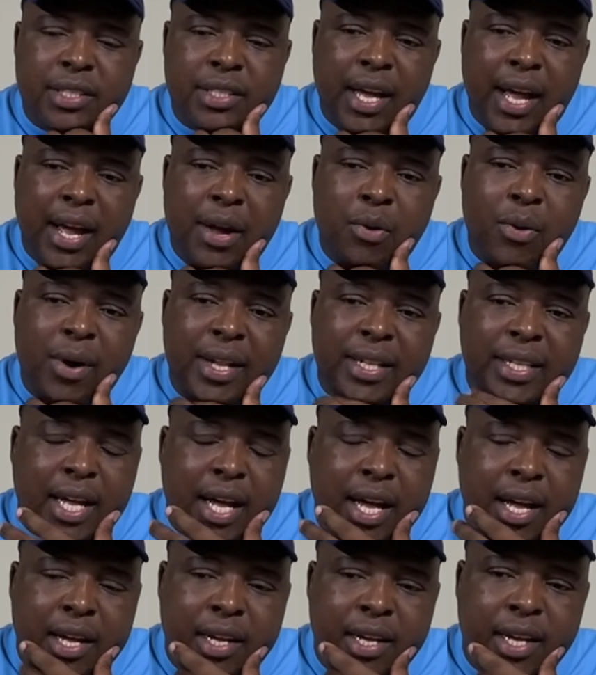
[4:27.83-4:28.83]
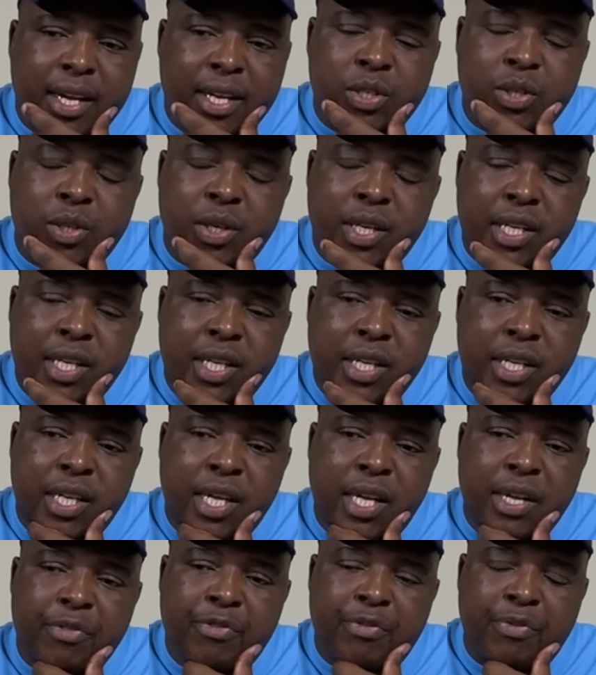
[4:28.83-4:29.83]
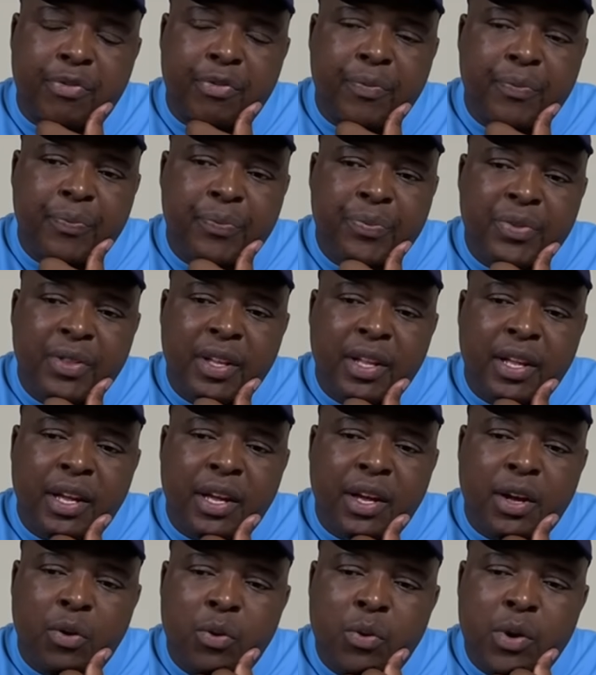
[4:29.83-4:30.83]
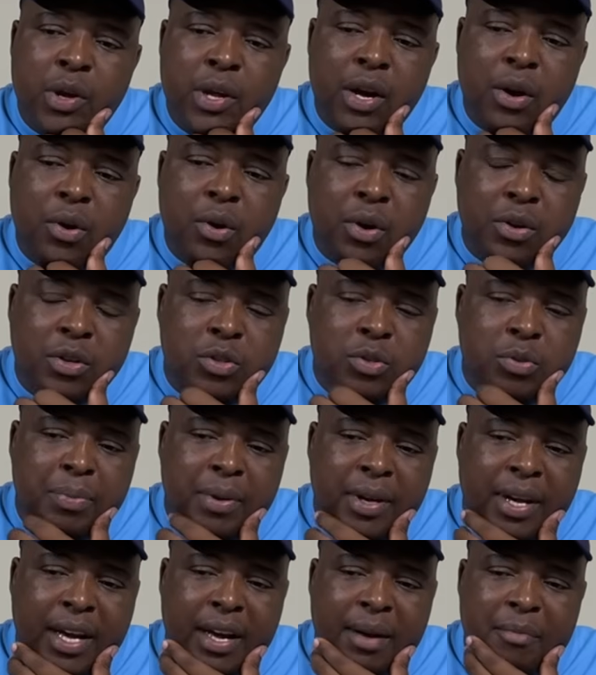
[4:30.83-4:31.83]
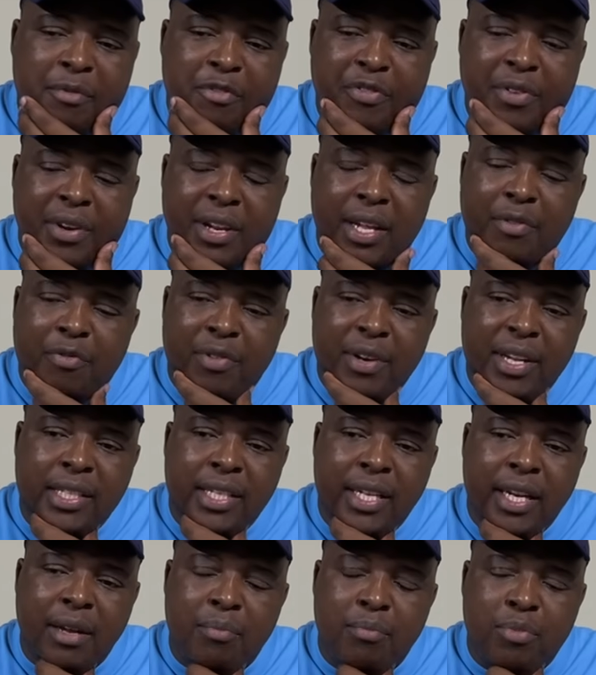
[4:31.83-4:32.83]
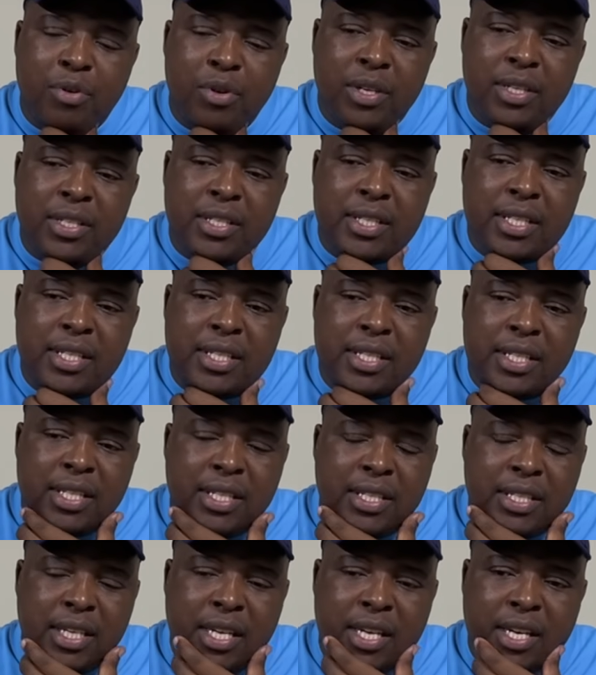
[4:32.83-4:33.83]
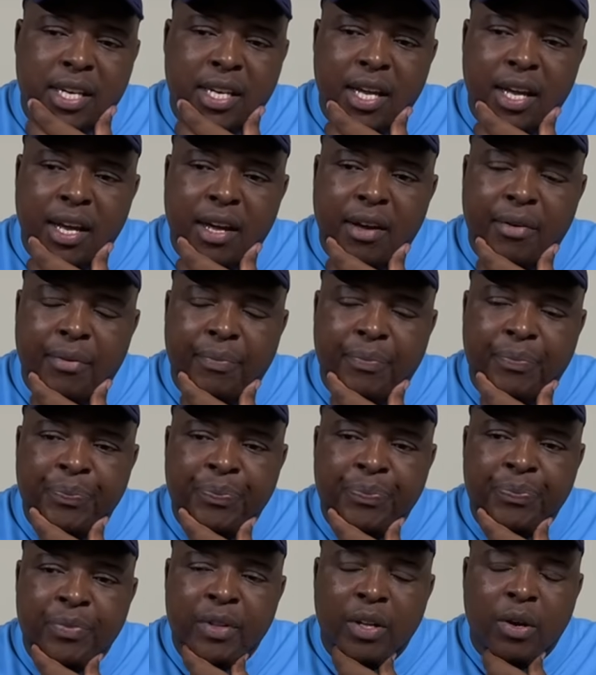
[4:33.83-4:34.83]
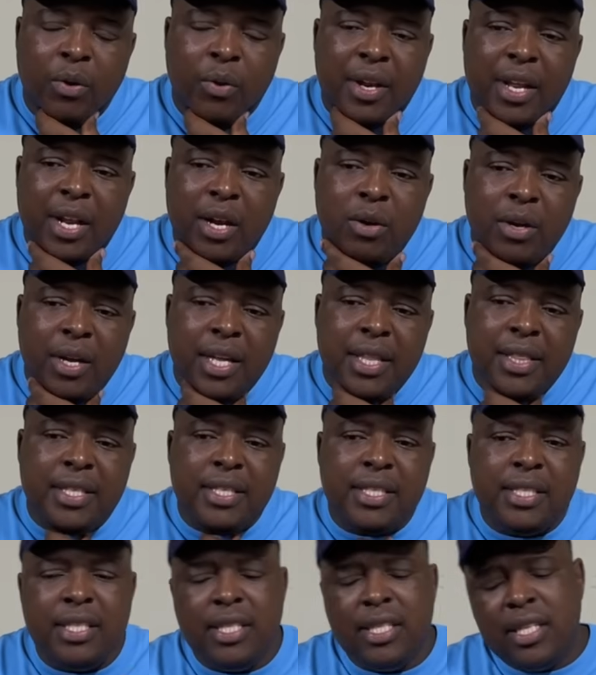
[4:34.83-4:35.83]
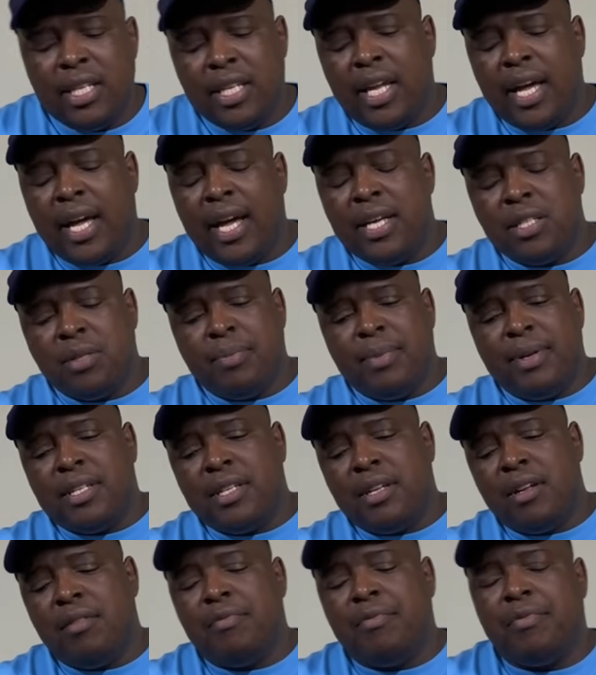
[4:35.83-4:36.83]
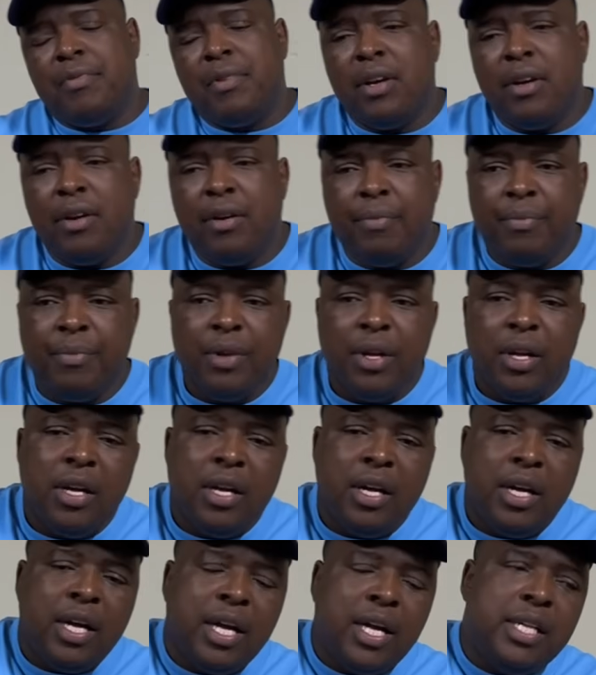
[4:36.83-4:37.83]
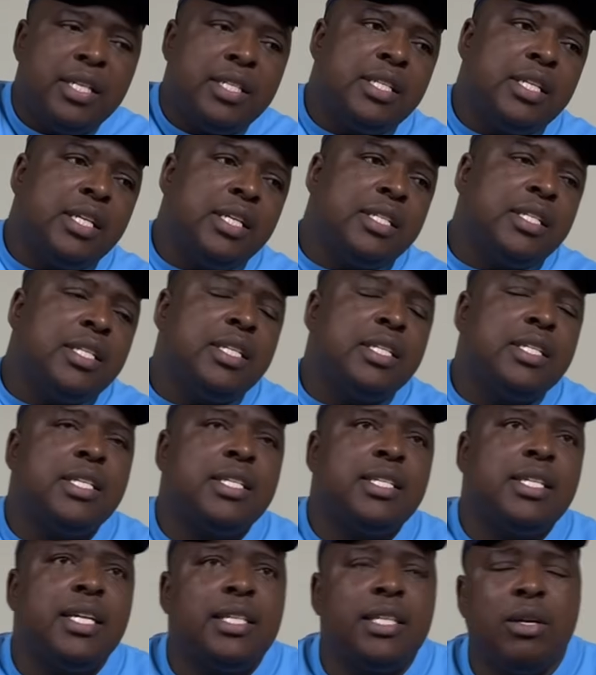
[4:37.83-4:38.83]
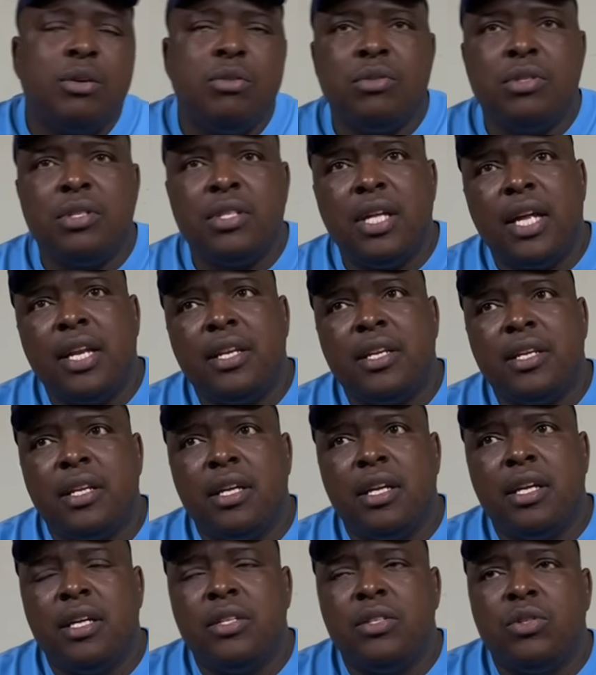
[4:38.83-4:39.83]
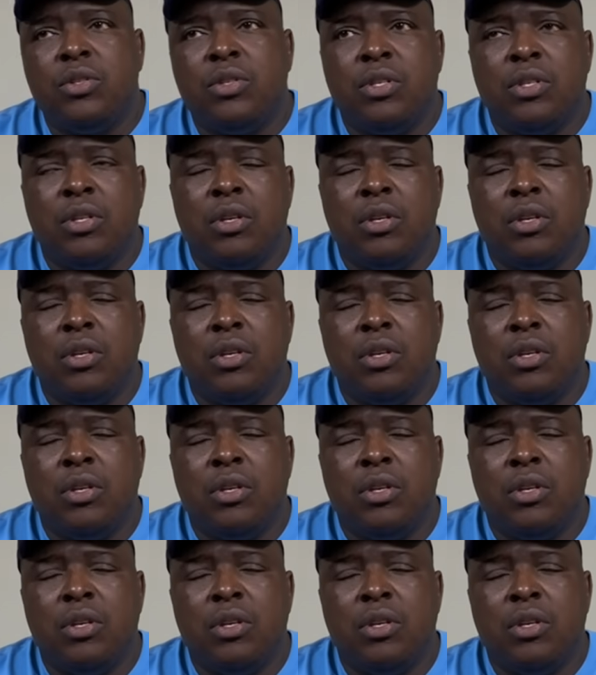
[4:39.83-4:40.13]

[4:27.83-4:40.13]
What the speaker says: wonder actually if we are going to become flat track bullies this season. When I look at this season, I ask myself, is this the Sundowns that is